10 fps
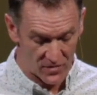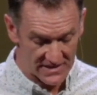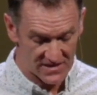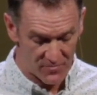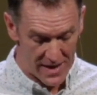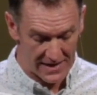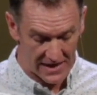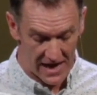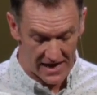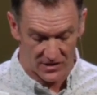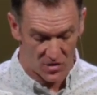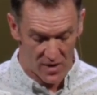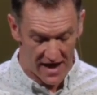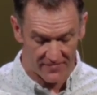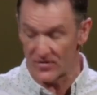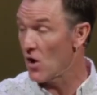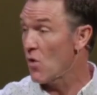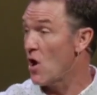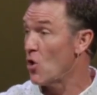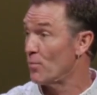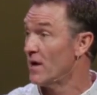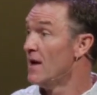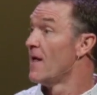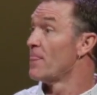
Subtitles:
rest of mankind who have no hope.